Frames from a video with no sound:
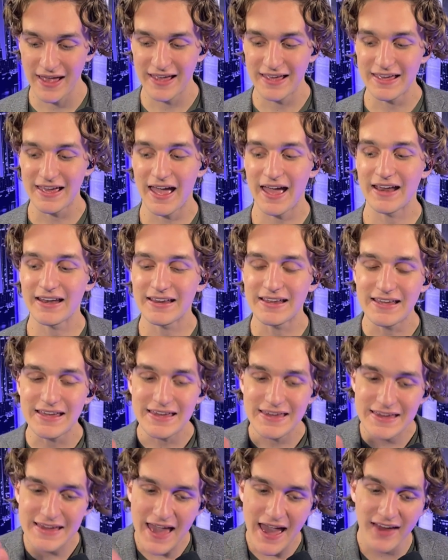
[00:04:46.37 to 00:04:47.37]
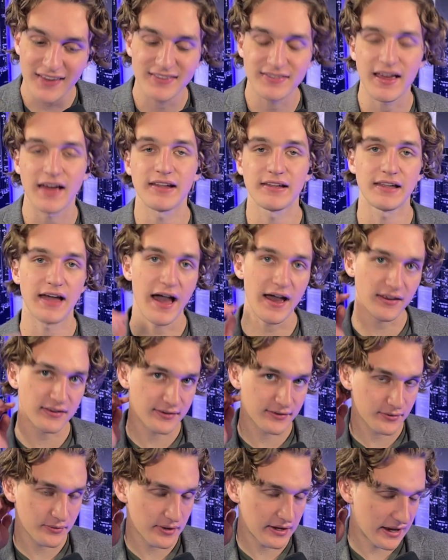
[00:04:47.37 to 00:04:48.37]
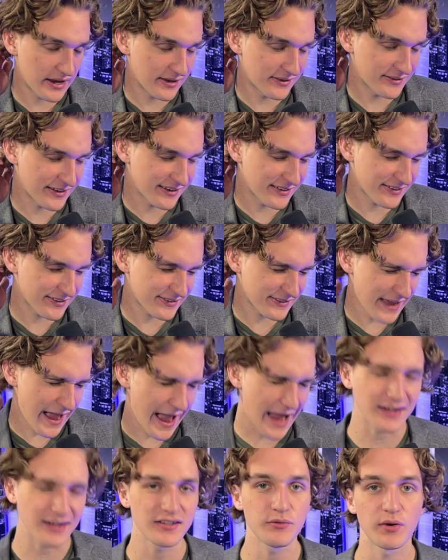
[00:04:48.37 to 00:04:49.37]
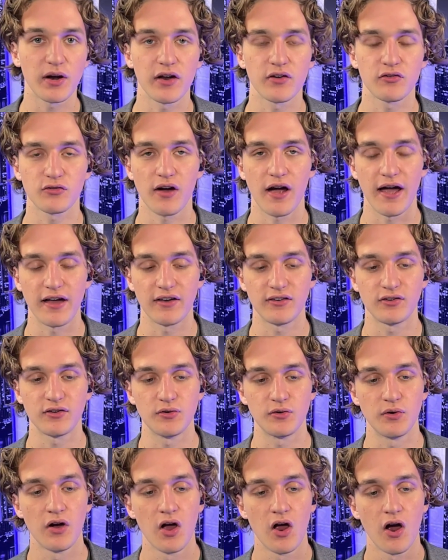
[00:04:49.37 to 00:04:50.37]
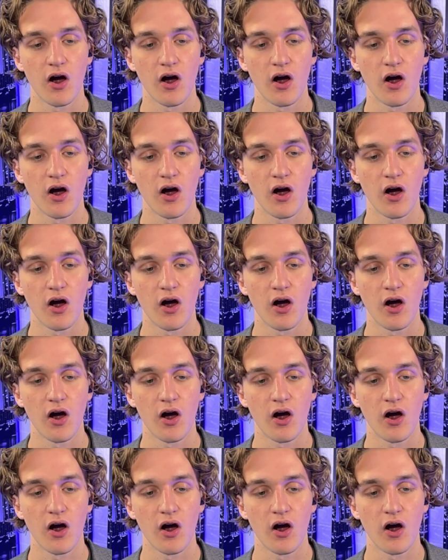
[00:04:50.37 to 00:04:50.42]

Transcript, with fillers: And yes, that last tweet is exactly what I try to